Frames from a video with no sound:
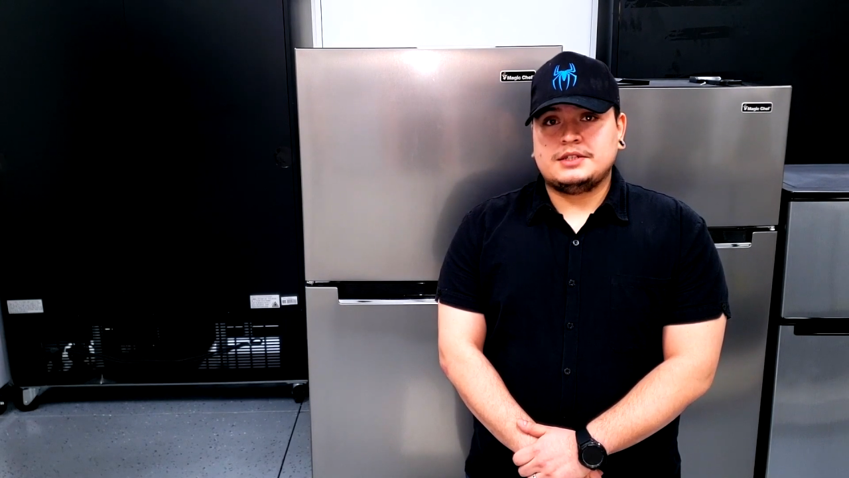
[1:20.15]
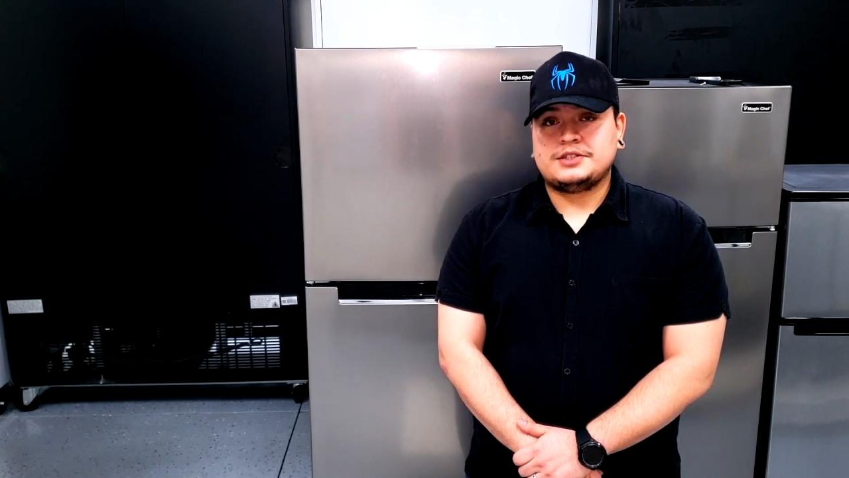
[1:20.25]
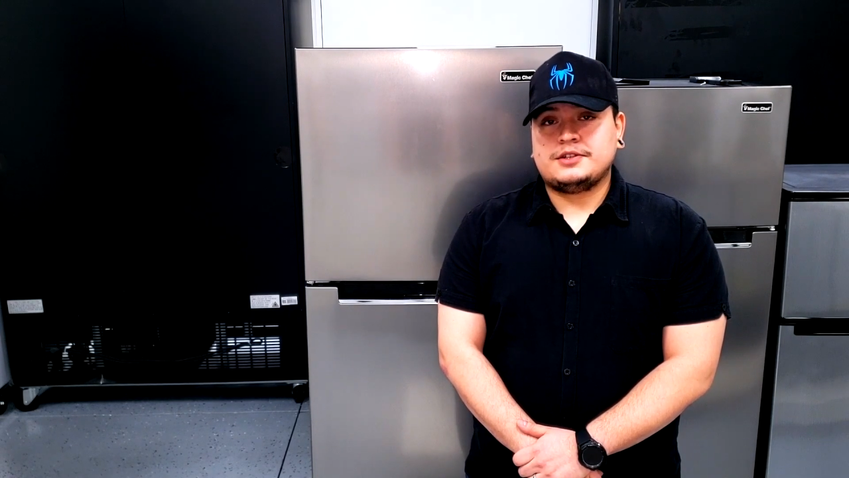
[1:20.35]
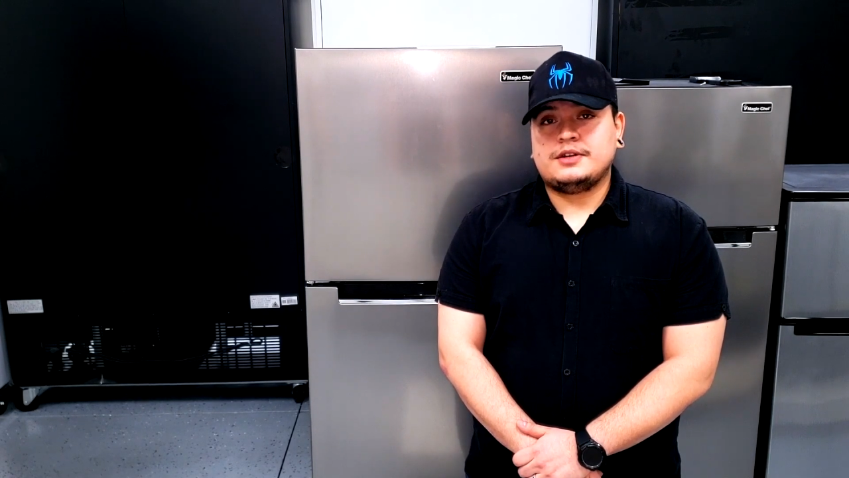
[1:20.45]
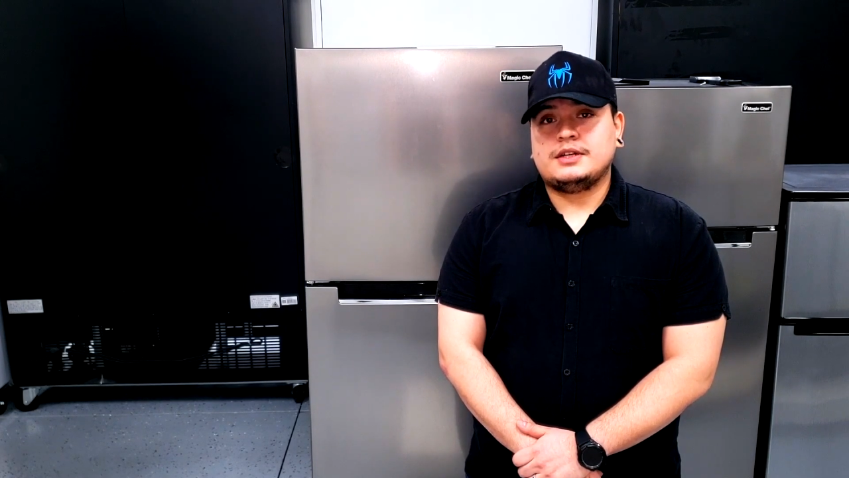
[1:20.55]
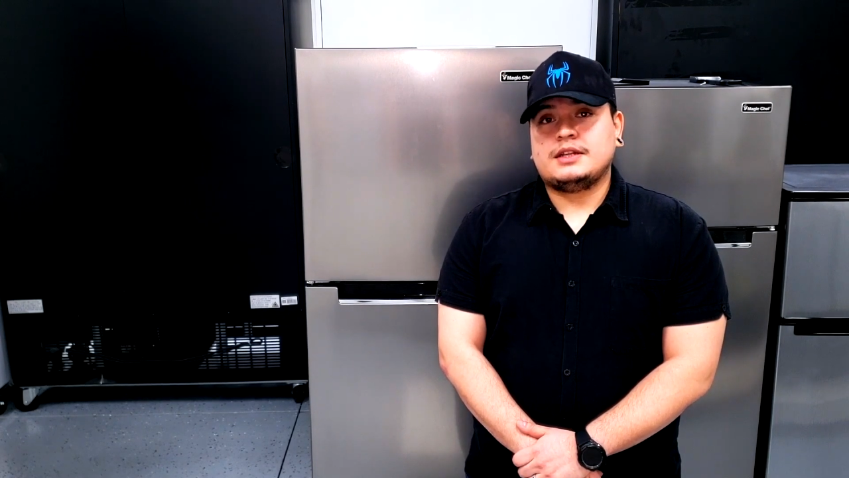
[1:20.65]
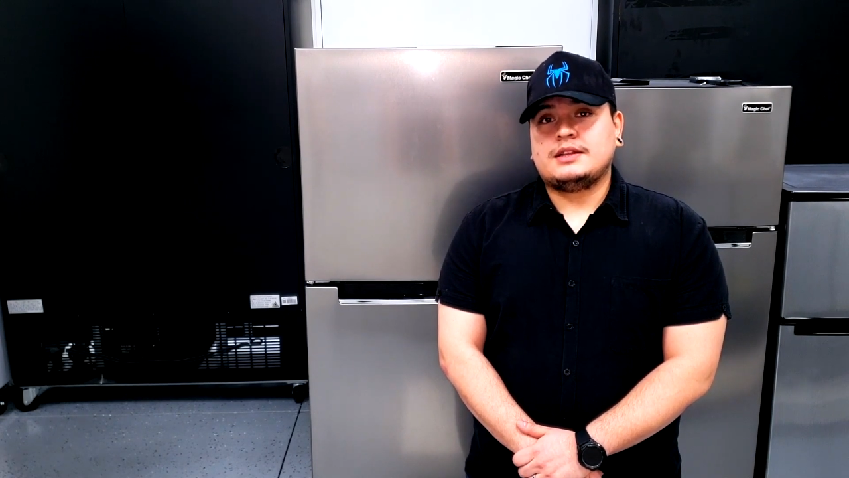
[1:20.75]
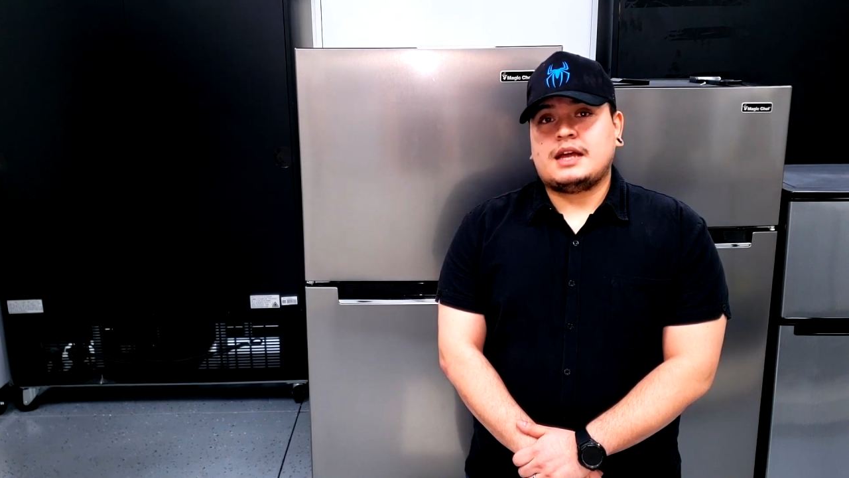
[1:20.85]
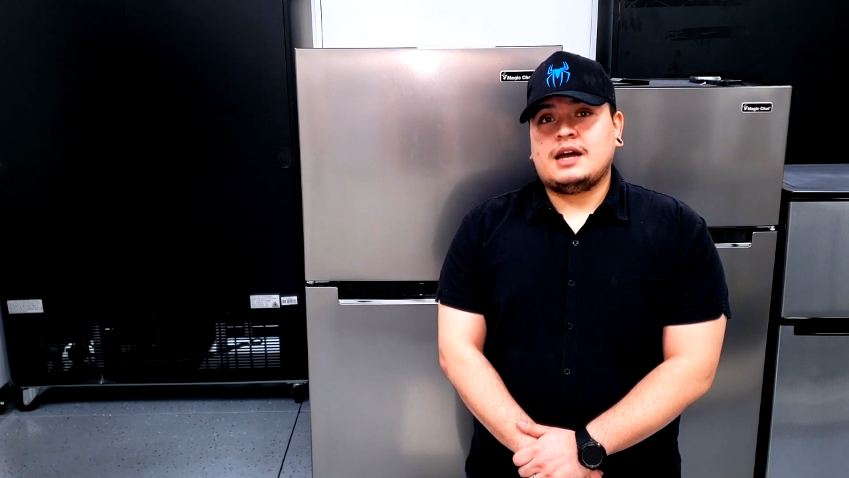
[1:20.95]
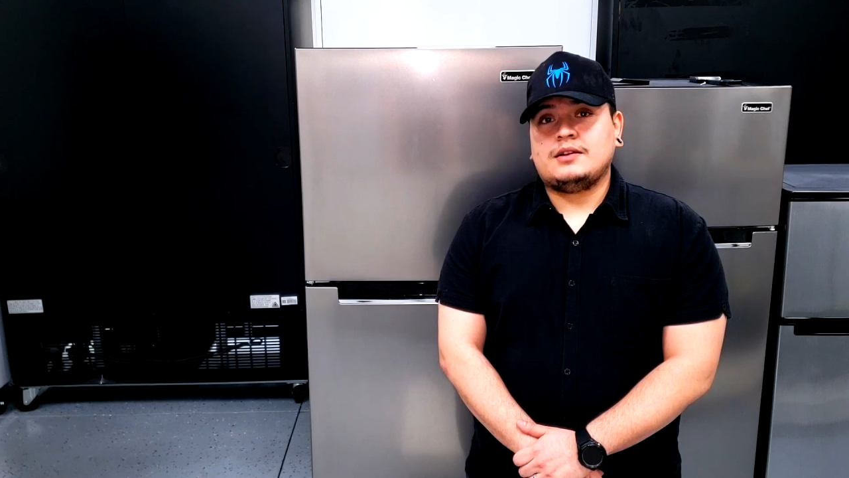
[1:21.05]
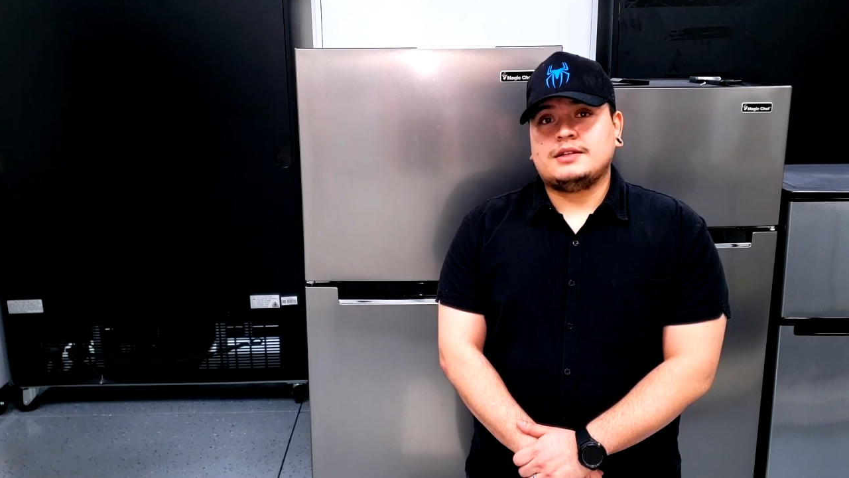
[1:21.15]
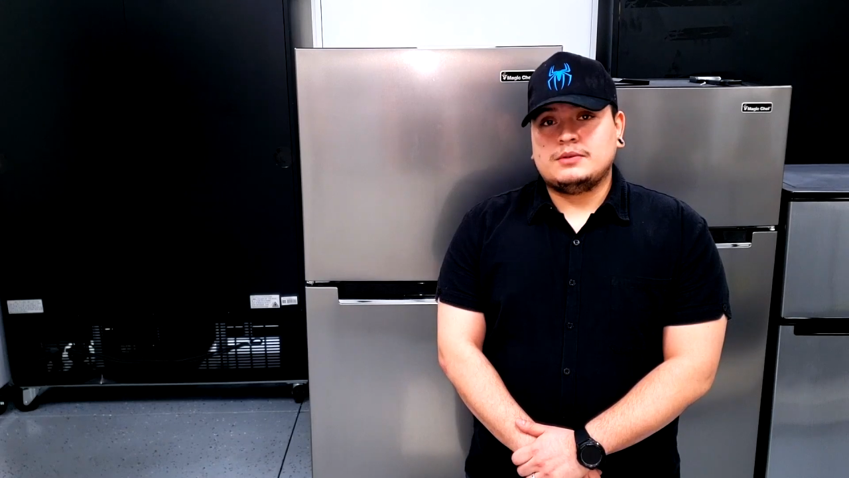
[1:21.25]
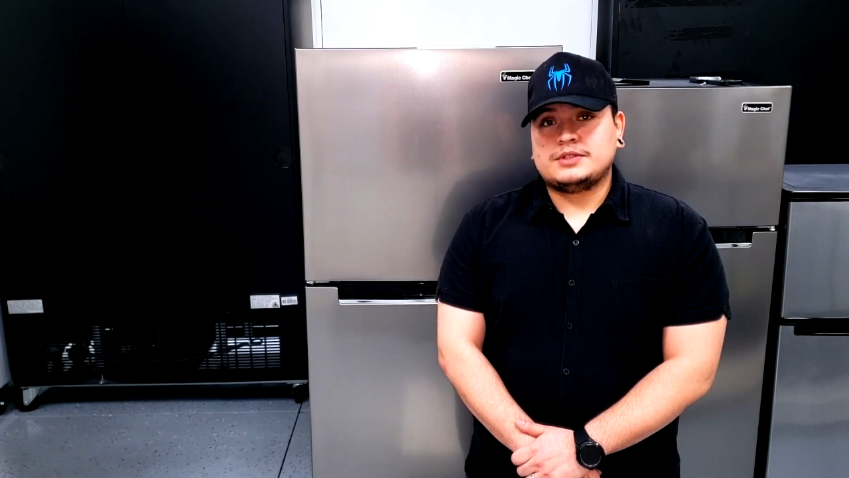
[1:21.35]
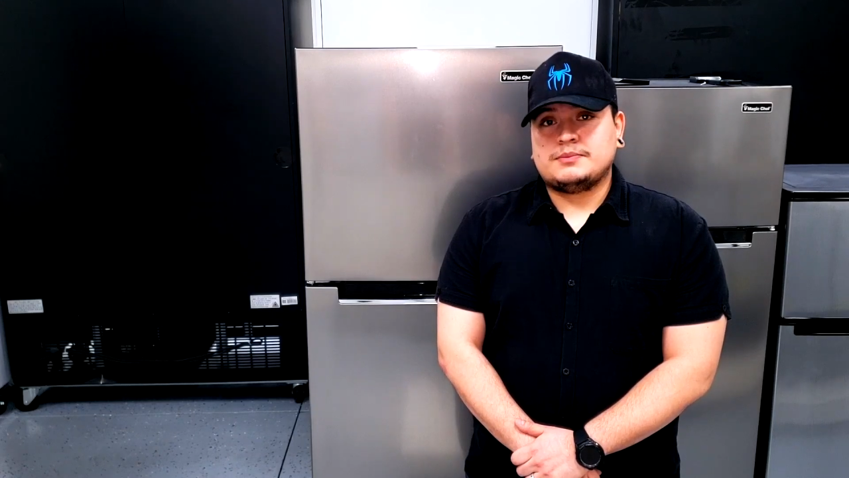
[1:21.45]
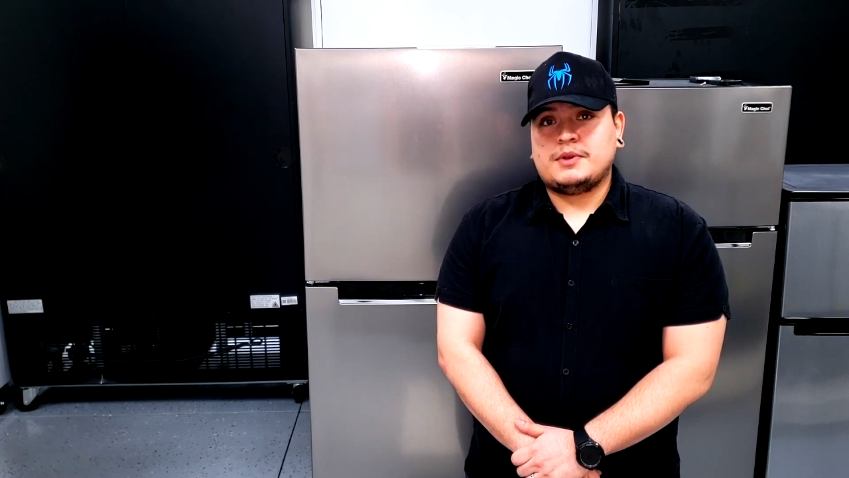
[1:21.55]
ensuring that the outlet
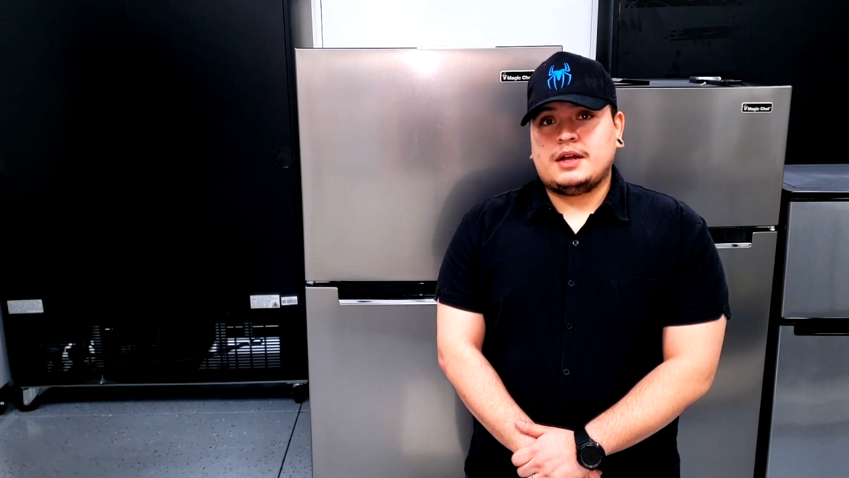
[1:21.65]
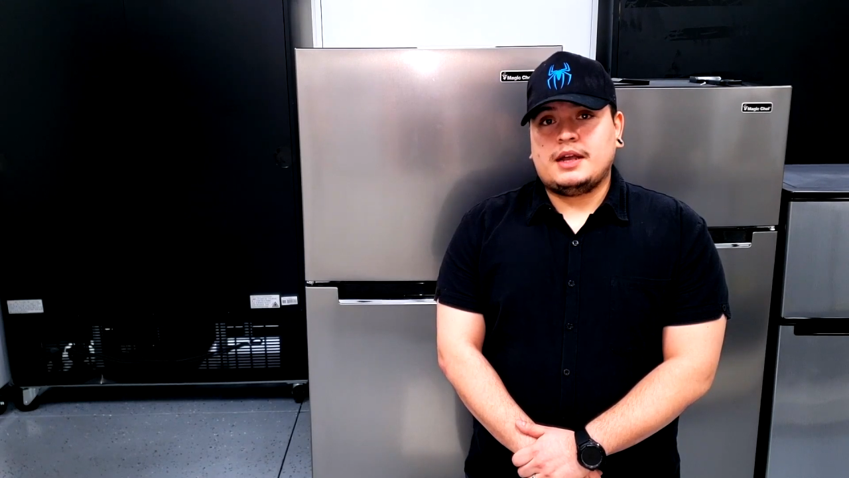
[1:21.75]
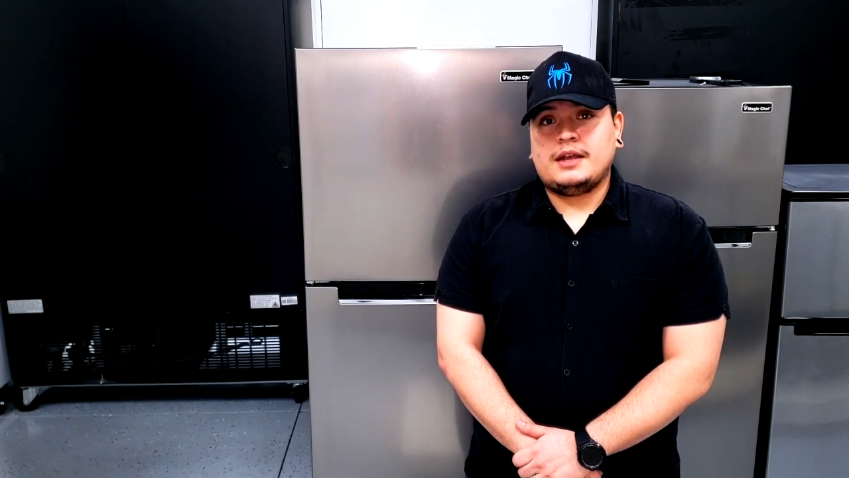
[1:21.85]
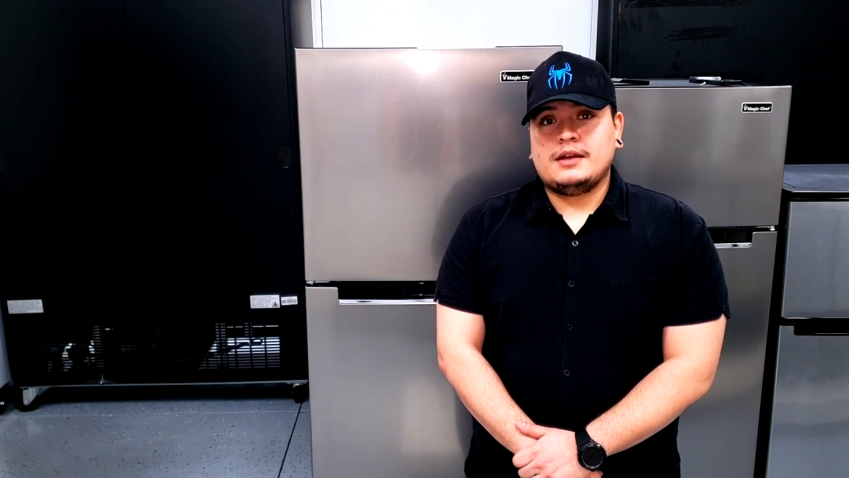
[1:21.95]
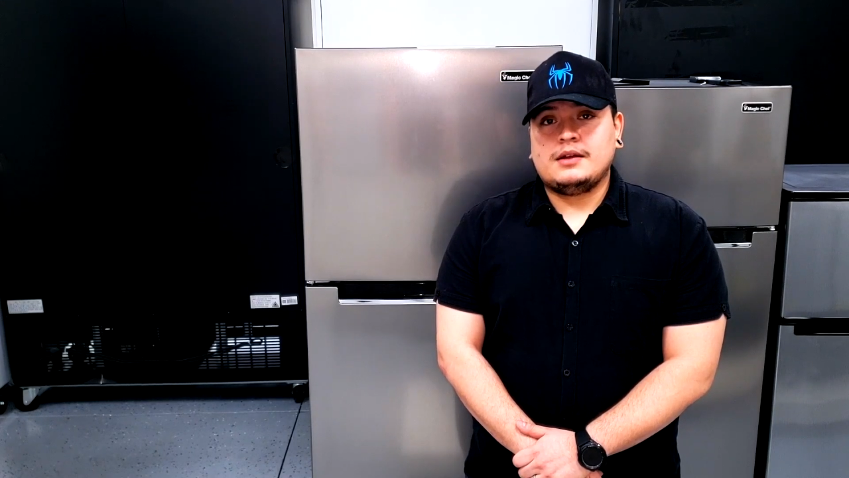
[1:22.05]
will supply